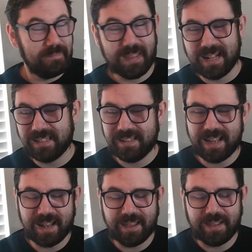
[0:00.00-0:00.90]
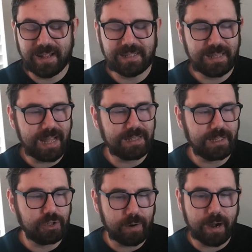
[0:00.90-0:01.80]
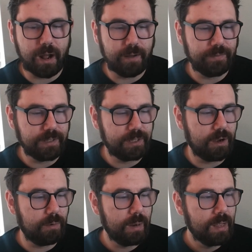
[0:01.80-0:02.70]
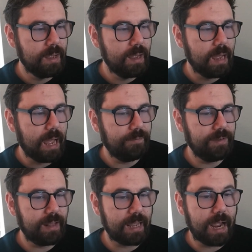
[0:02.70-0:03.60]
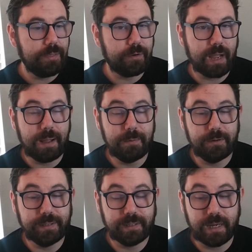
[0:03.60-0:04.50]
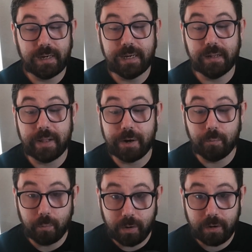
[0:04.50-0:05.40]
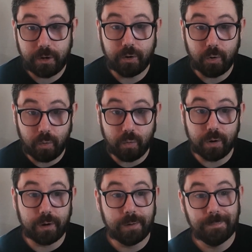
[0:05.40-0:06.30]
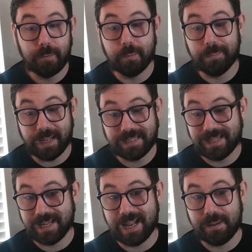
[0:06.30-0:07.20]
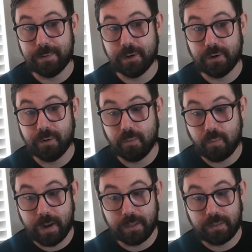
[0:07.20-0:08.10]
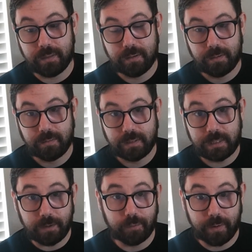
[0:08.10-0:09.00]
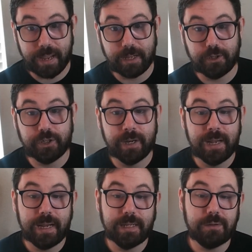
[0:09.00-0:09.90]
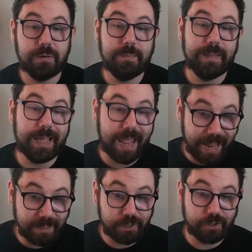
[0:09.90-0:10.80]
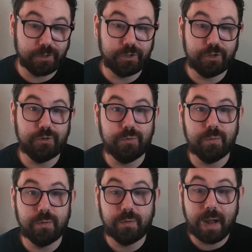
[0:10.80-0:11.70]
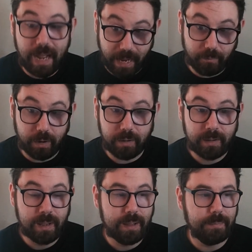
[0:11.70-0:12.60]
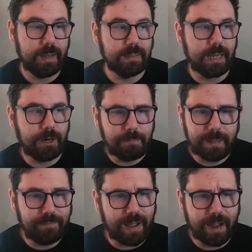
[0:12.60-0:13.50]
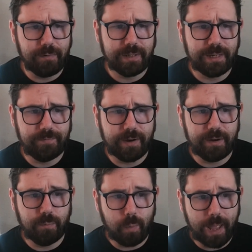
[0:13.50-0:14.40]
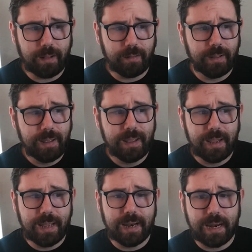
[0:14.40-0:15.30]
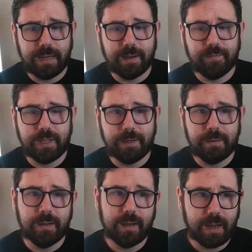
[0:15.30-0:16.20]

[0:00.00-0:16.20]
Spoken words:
that's the trade-off. And so I feel like either Commoner is going to need a lot of work, or replacing Commoner with Silver Age is going to be the answer to Ira, because I don't believe Ira did very well in any of the